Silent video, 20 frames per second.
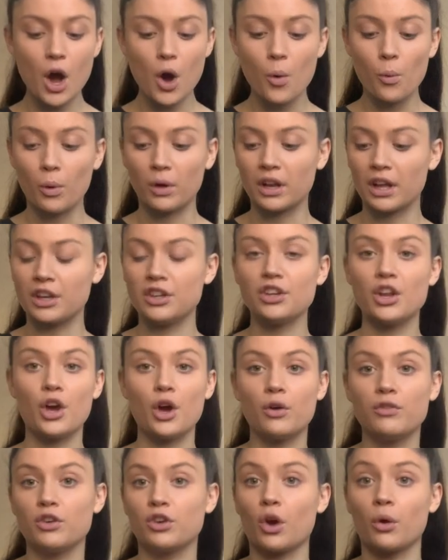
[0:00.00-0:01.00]
want to know
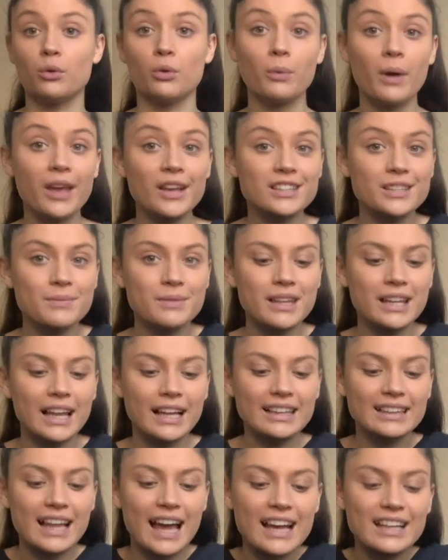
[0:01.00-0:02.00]
if you're going away or something
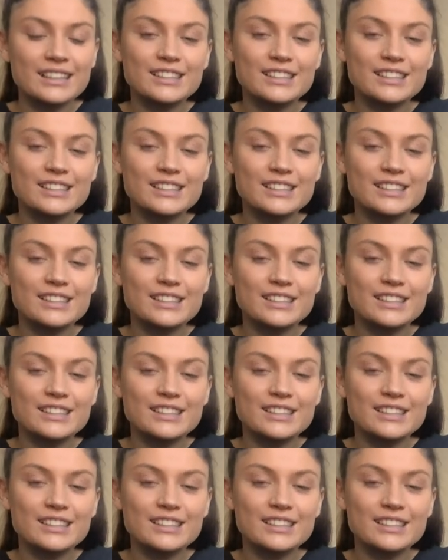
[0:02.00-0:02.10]
like that.